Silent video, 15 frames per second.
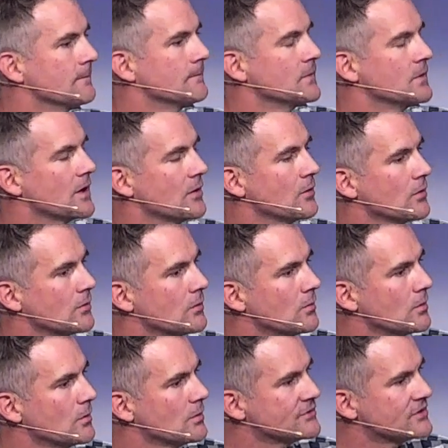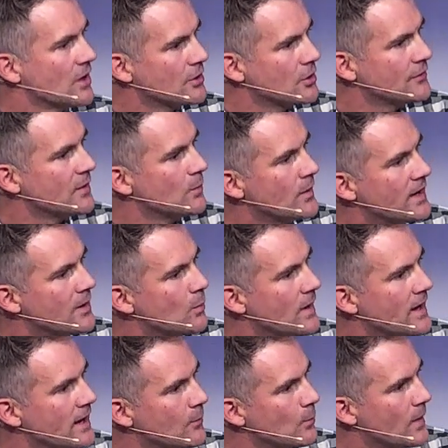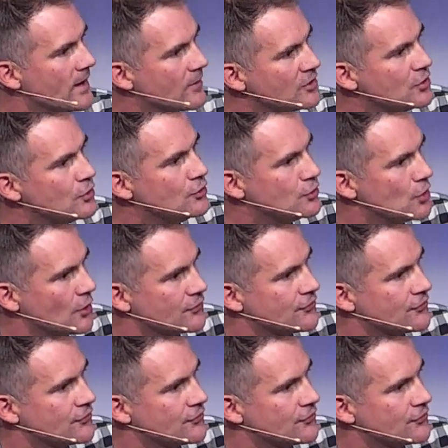You know, what's going on there? Where are you not